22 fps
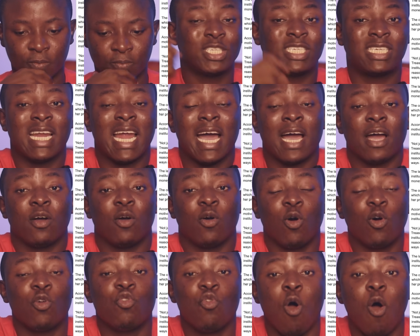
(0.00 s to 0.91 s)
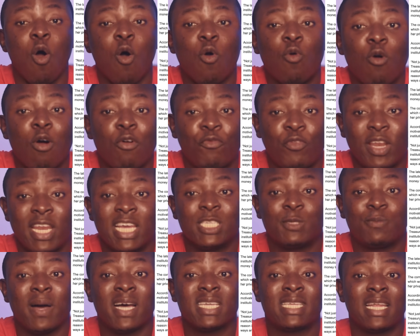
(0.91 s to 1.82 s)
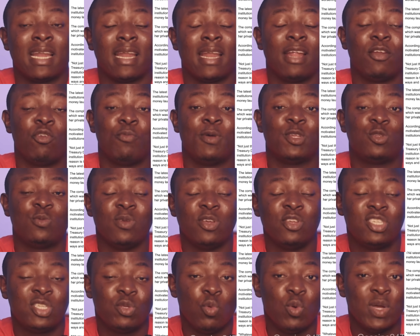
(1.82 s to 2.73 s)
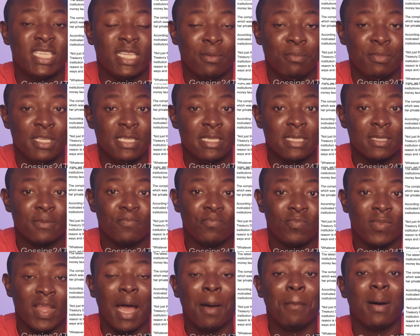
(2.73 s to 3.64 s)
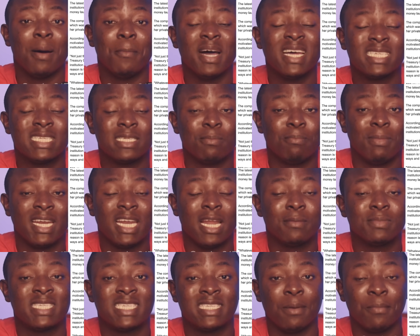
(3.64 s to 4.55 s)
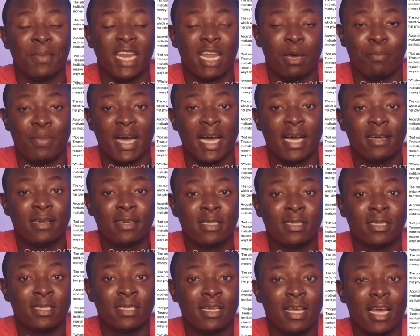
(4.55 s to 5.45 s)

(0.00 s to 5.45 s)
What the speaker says: Ochla, or no confidence person Nanadu between his ways and means. I'm a bad madam, is a better part.